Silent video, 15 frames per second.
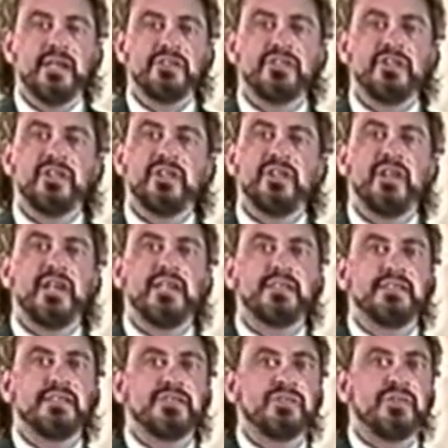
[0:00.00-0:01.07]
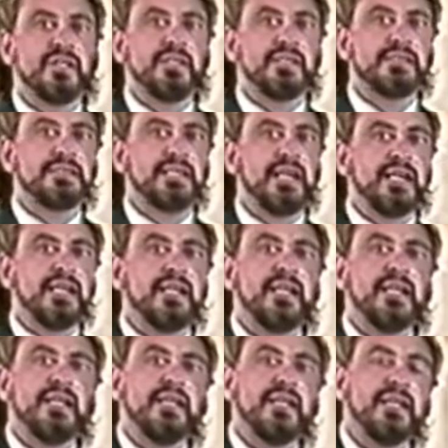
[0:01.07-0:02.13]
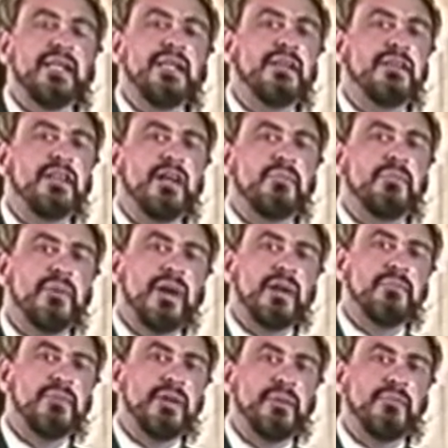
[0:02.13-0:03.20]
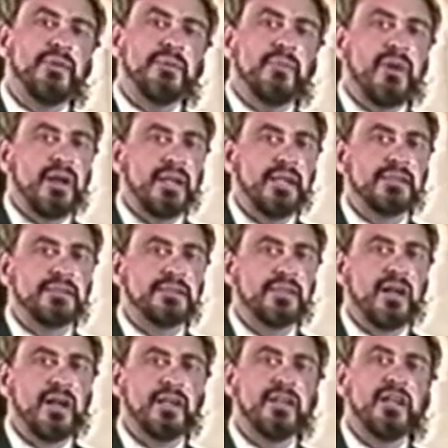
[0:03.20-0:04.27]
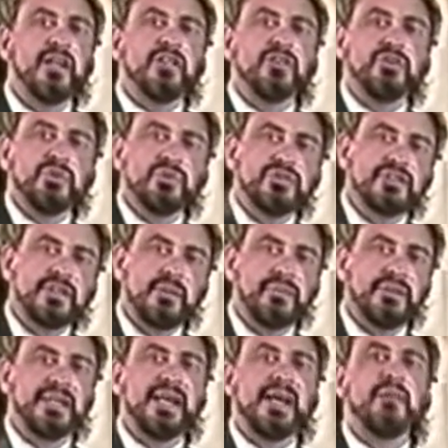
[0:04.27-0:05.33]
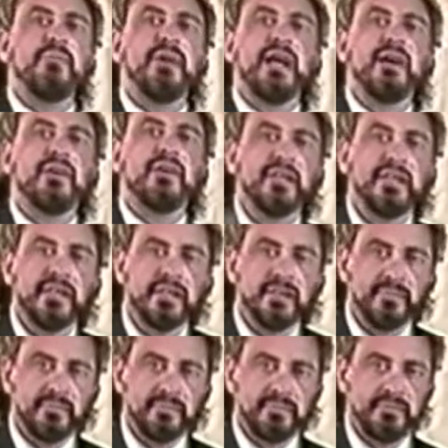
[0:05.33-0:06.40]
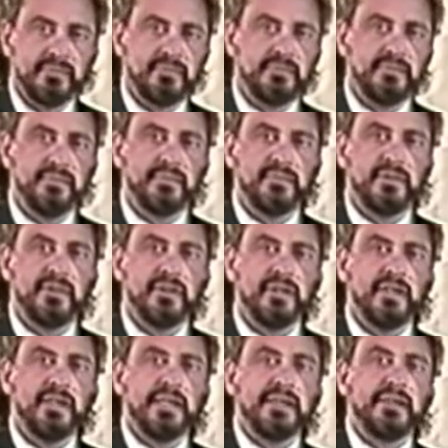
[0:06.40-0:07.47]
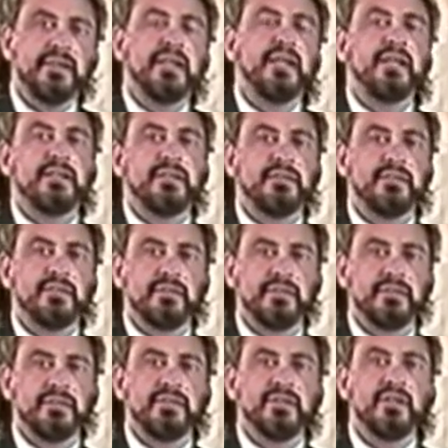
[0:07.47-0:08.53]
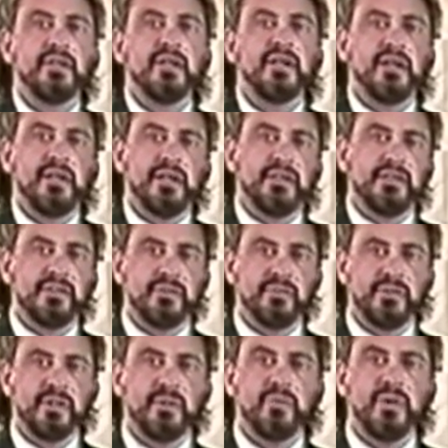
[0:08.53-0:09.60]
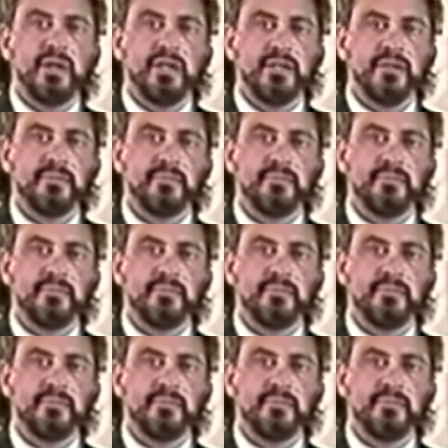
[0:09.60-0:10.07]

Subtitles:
So the client is trying to say, heal up my memory, my outside. Do something about him. Then I can run away.